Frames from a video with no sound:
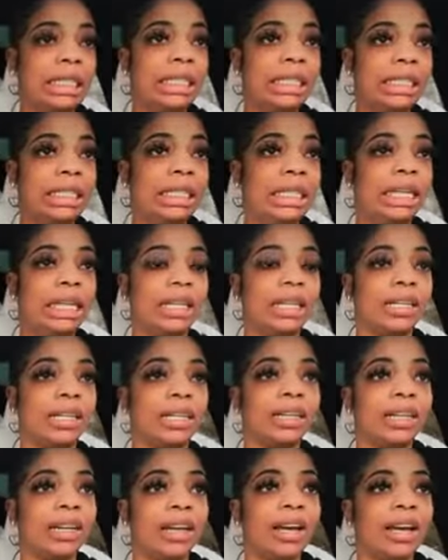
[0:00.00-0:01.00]

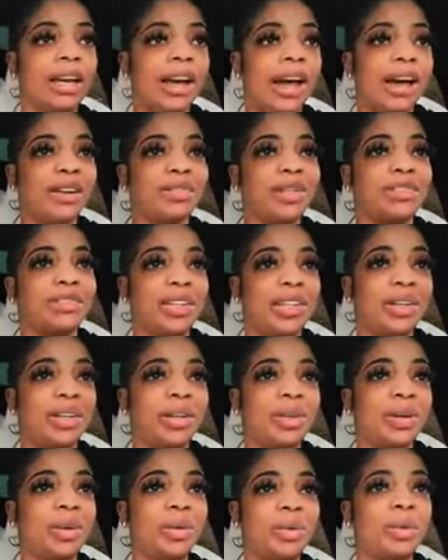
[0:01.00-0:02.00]
Yeah. I don't even
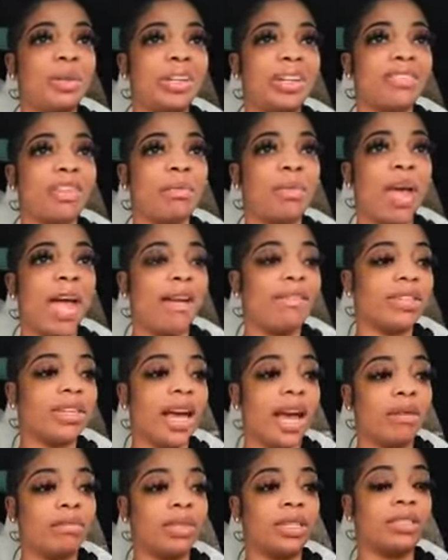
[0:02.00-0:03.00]
know if I'm have
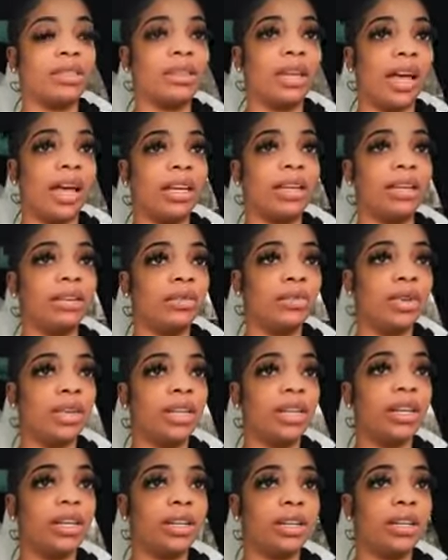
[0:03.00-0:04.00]
time to like
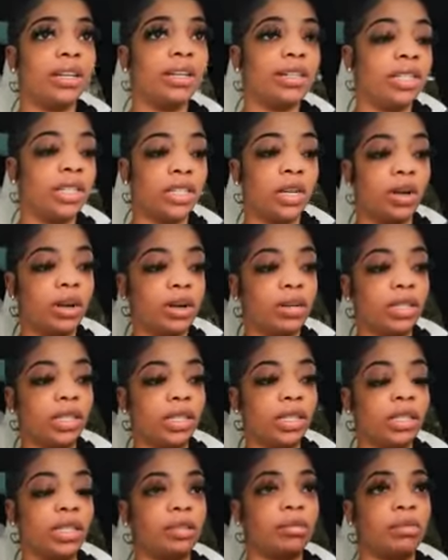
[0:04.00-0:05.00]
really get a good charge
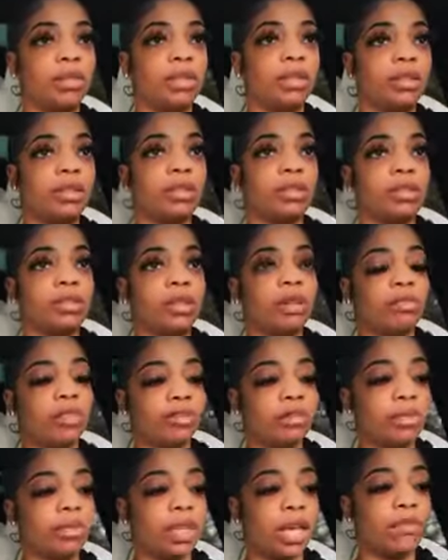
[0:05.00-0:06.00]
in because I'm
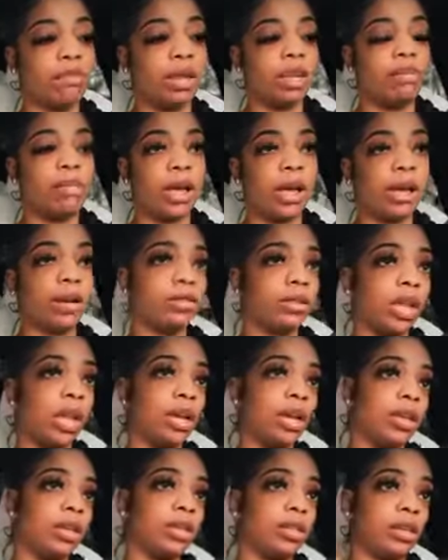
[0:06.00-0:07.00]
on 70 miles
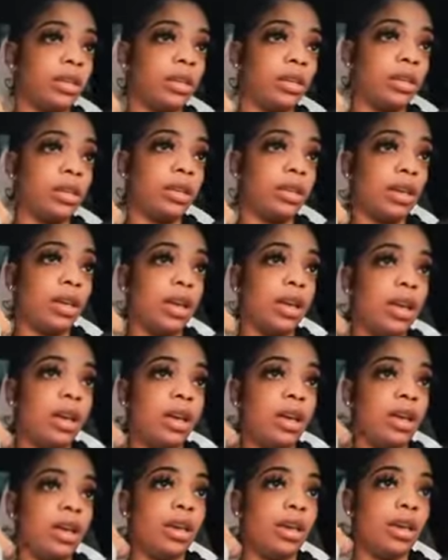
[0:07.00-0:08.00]
like I said
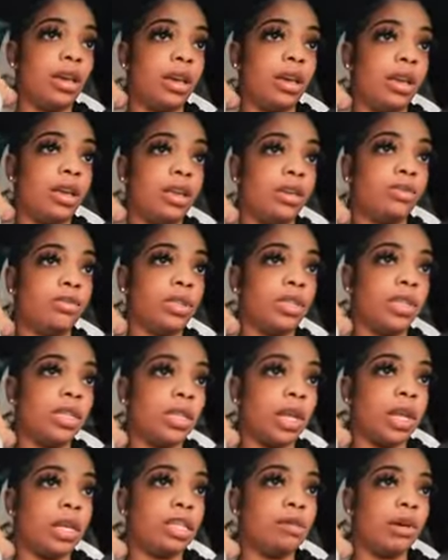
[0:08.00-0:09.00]
and it usually
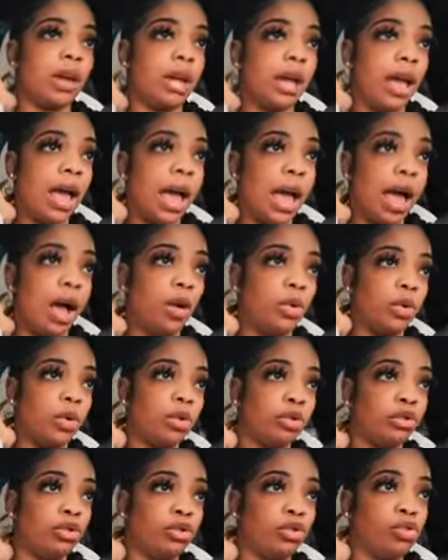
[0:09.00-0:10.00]
takes about an
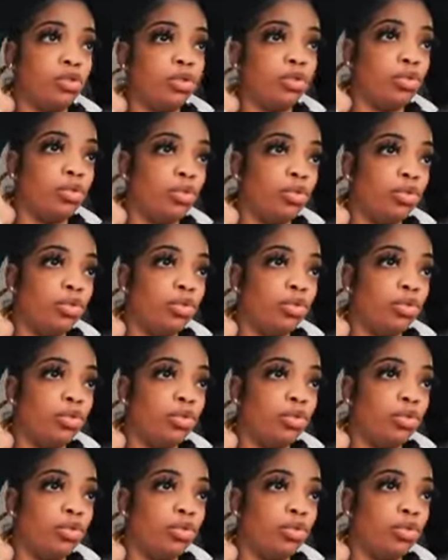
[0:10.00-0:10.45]
hour to